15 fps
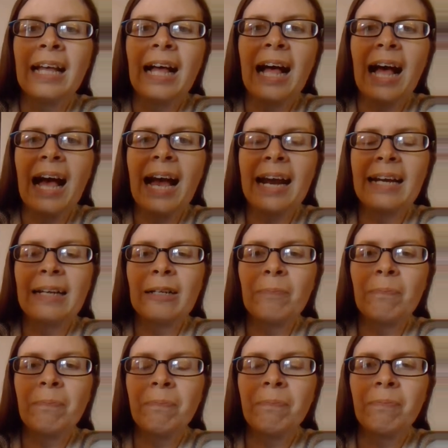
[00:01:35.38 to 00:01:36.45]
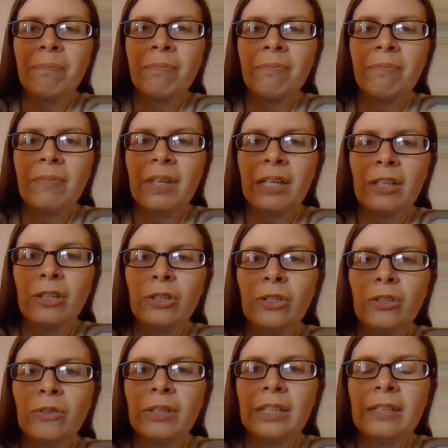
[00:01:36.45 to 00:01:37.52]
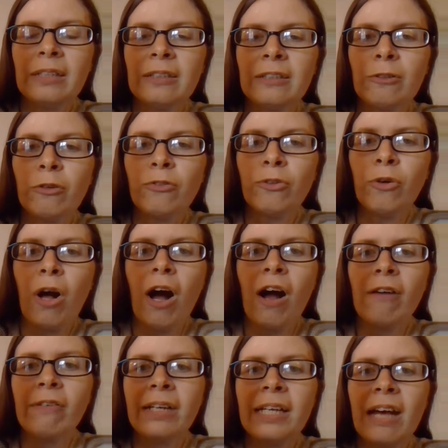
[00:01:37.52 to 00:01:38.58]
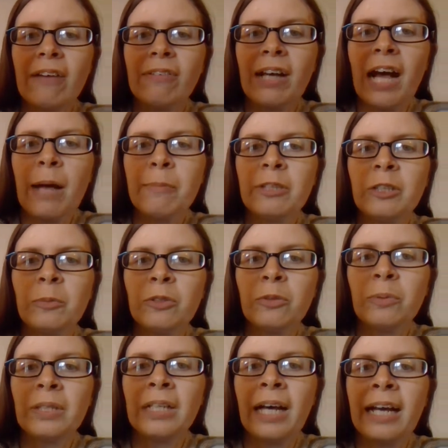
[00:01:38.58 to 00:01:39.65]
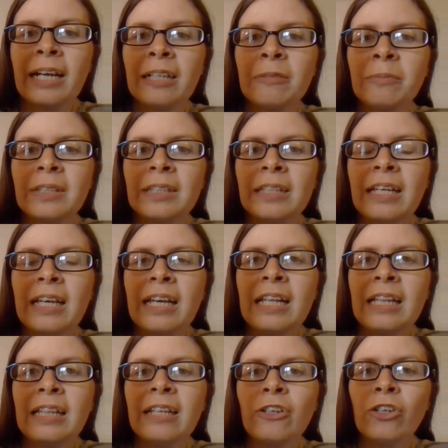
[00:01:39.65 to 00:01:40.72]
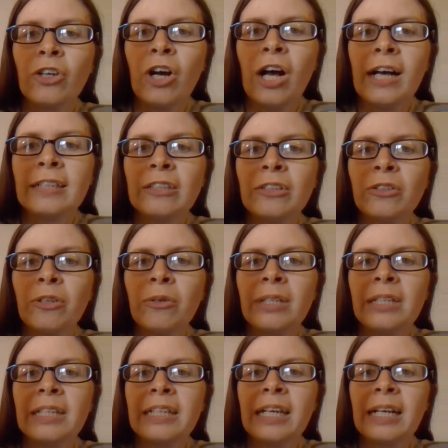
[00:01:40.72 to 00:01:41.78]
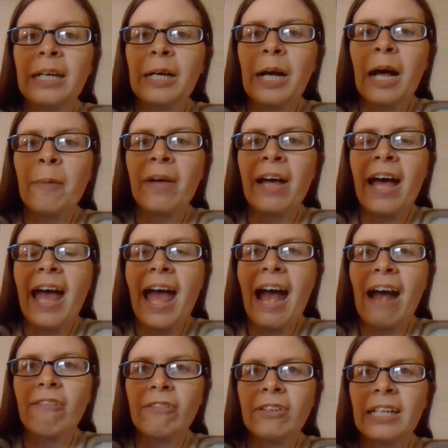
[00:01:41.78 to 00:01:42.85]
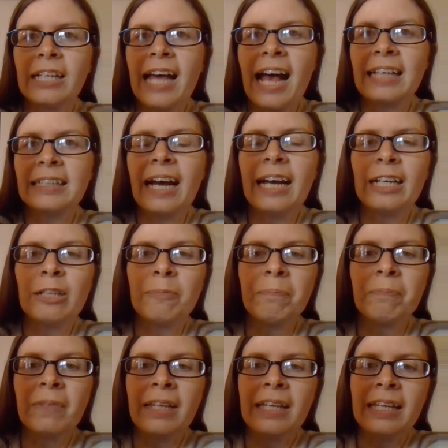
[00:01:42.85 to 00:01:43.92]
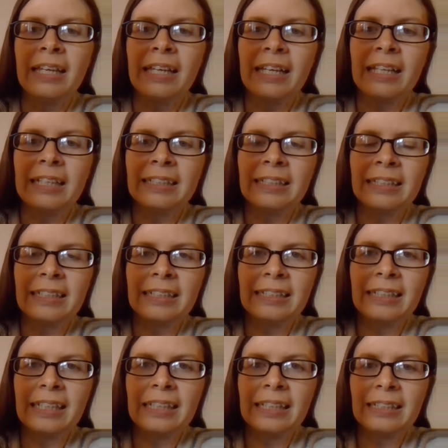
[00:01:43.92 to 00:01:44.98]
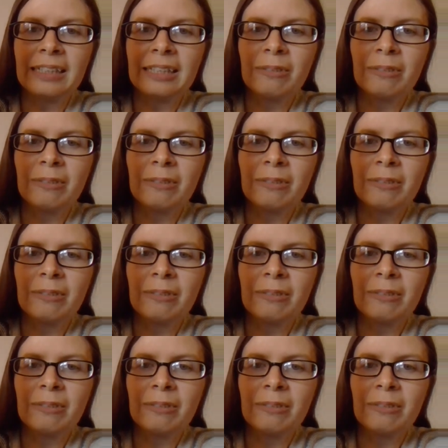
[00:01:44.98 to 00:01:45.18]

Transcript: item included. So if you already have commas between items, then you're also going to get a comma after the last item in a sentence like this,